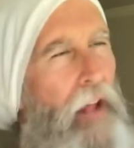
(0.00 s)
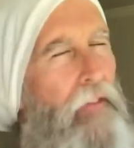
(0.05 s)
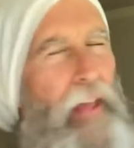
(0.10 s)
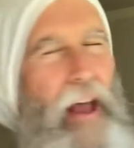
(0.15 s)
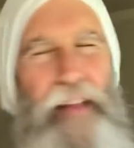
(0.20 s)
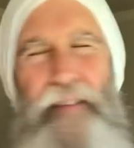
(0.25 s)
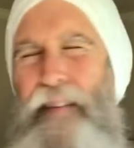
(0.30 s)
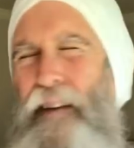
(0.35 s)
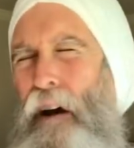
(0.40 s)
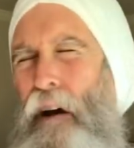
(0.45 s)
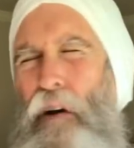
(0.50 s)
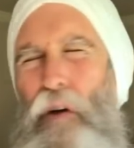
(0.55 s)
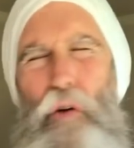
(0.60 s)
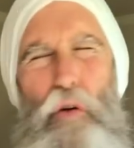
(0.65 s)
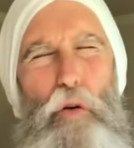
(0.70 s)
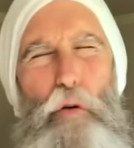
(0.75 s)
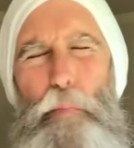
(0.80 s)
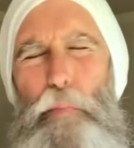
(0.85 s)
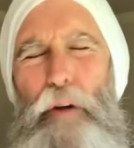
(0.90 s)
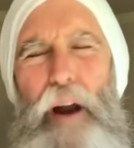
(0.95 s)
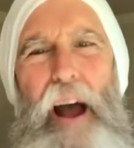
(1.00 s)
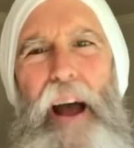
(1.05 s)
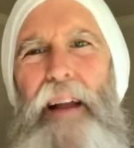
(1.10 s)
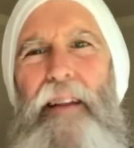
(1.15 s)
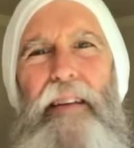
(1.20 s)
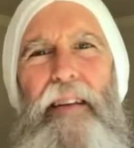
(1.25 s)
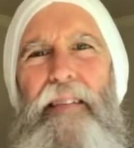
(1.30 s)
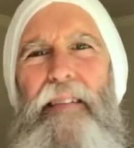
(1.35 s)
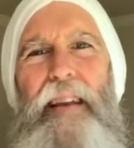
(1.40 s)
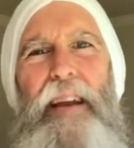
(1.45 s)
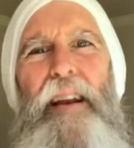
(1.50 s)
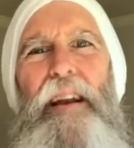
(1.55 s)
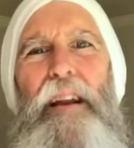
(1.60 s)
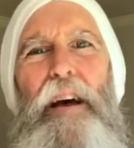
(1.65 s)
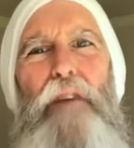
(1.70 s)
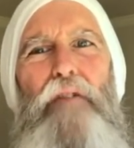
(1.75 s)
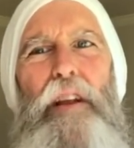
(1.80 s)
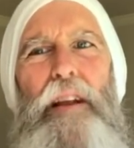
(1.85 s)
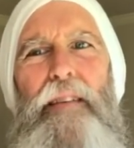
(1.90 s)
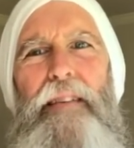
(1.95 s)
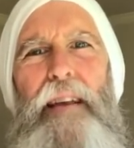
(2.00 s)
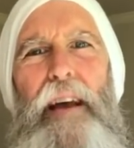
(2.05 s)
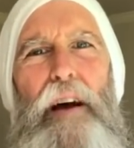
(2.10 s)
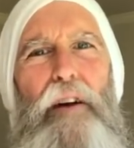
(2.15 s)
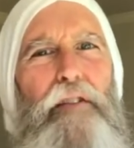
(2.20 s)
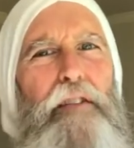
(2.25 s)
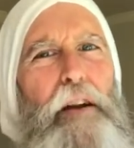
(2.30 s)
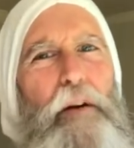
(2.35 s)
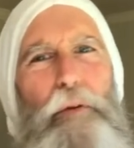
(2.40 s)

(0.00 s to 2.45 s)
That's a whole practice in and of itself.